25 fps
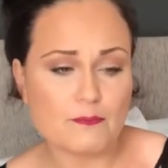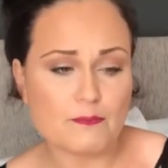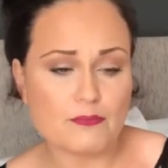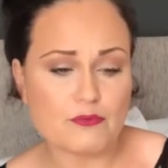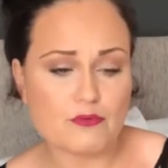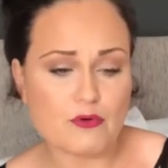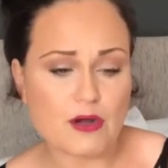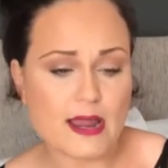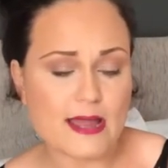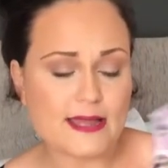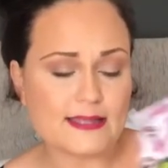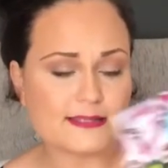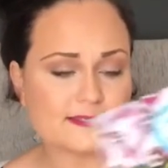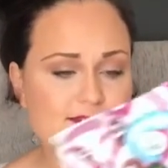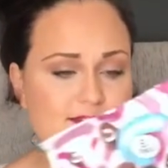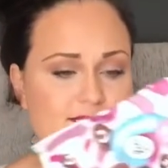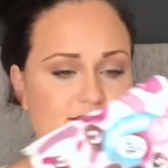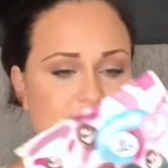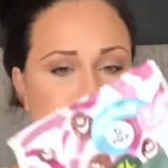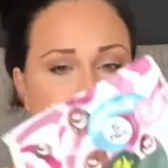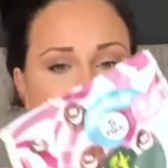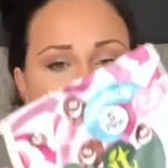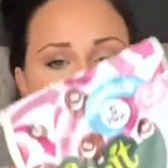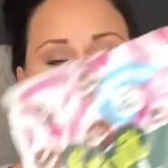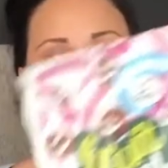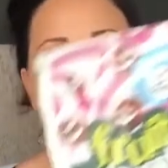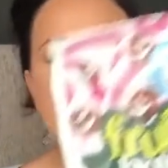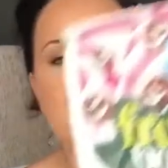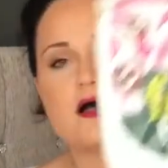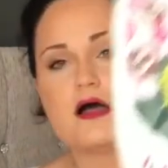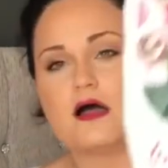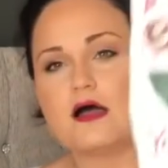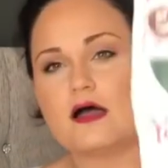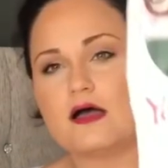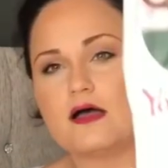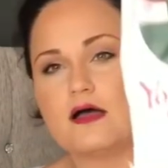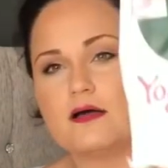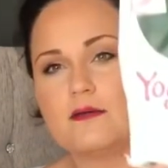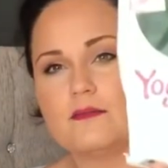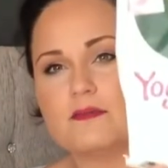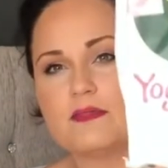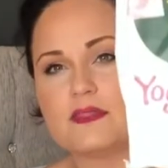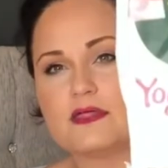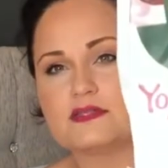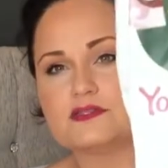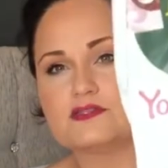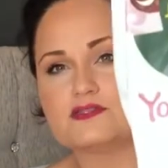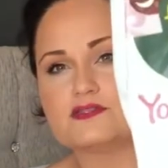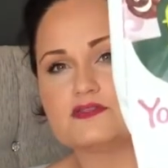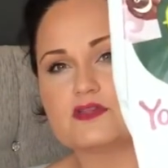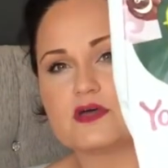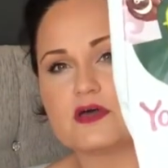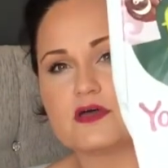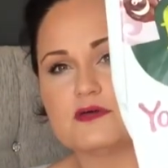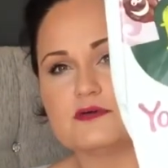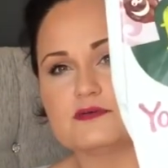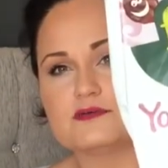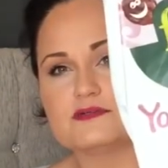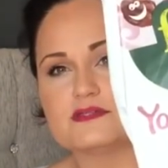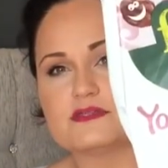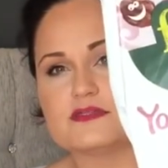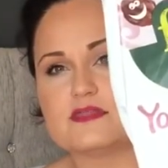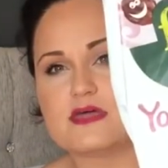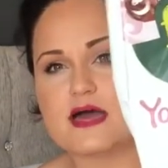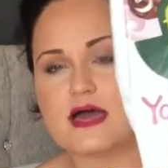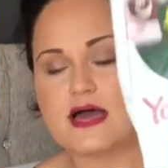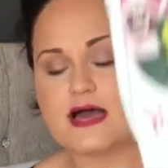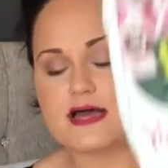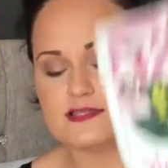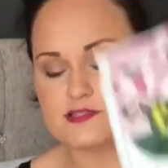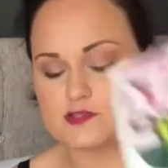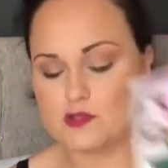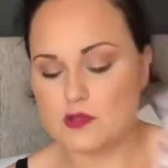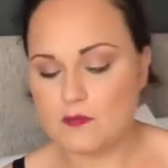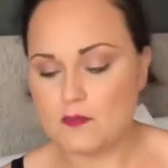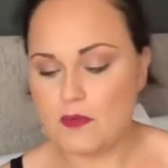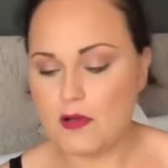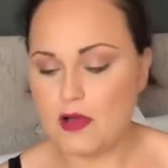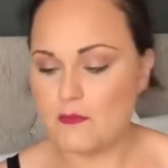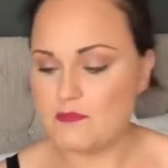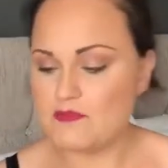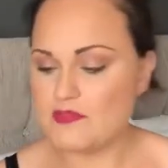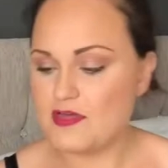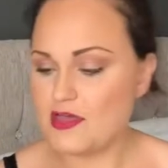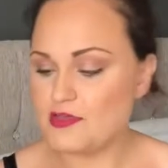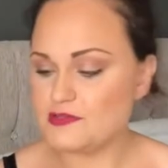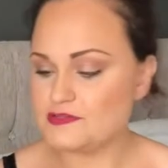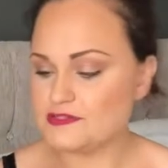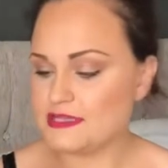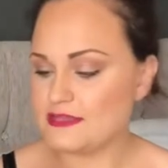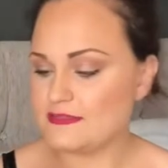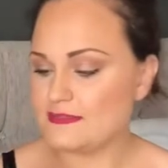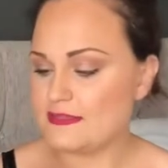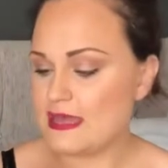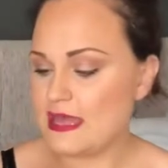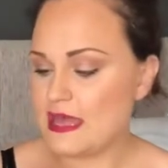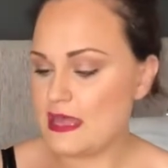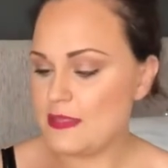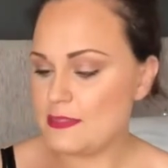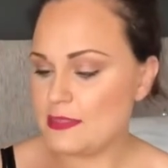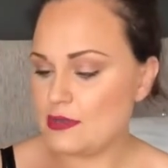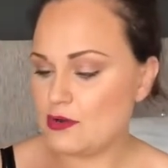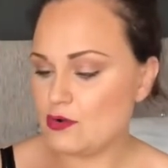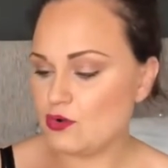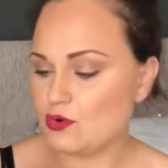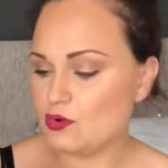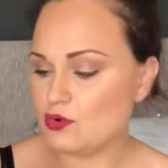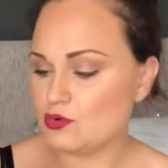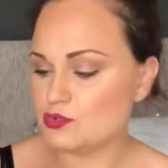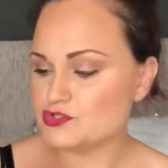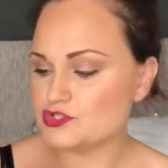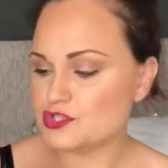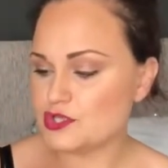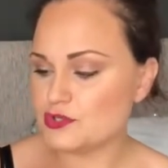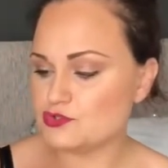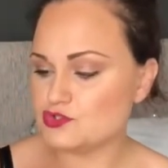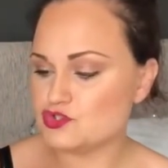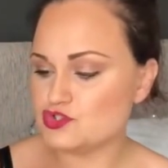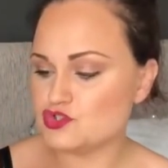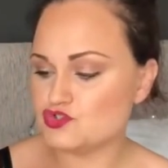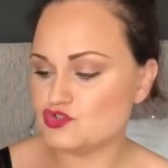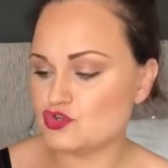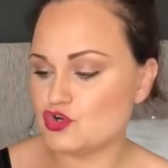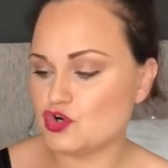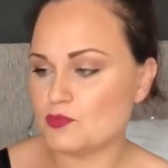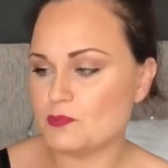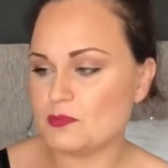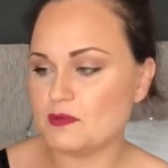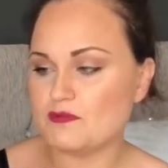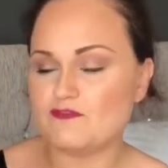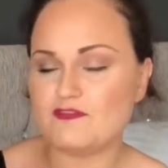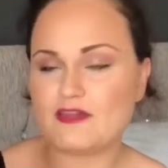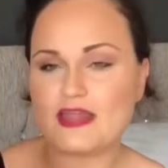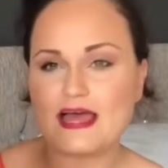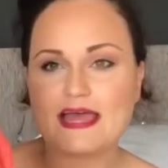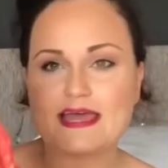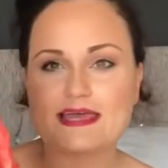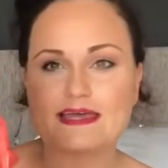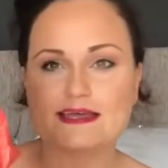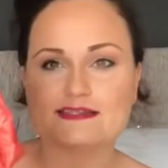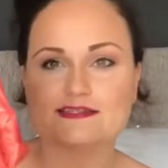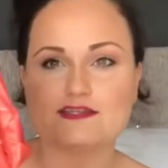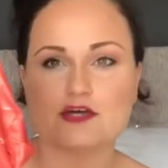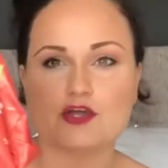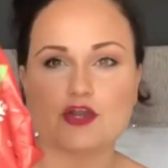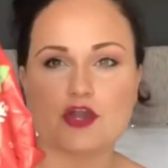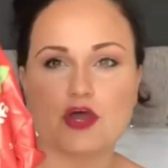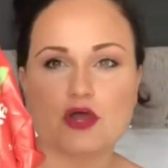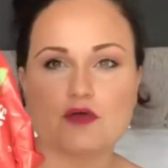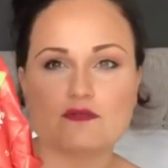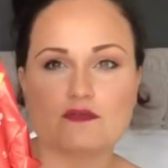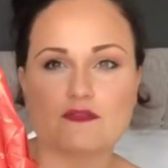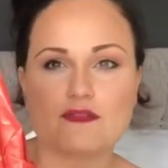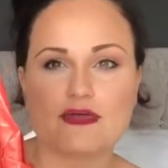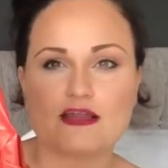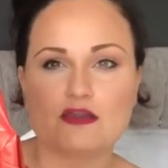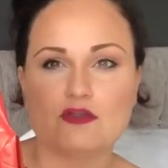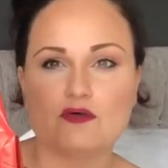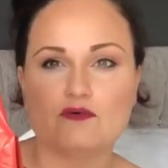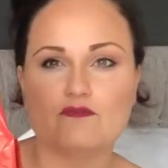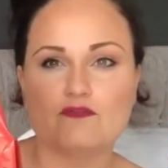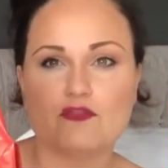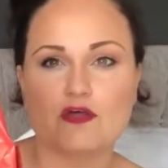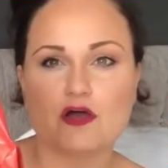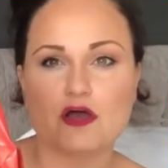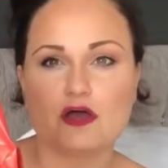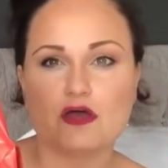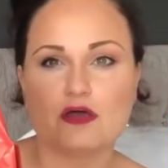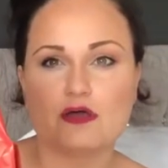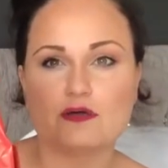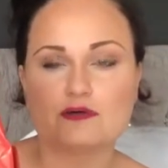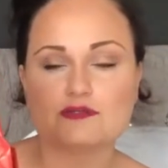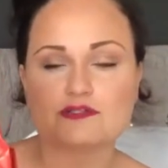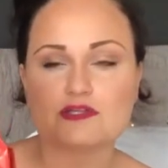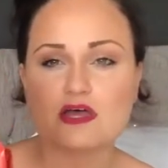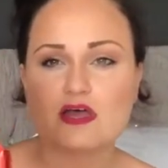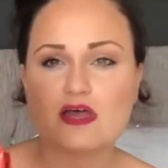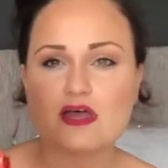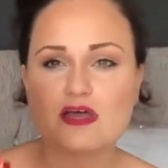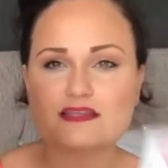brand. That's those there. So I'll pop those in there. And then also strawberry flakes. I know that they love those.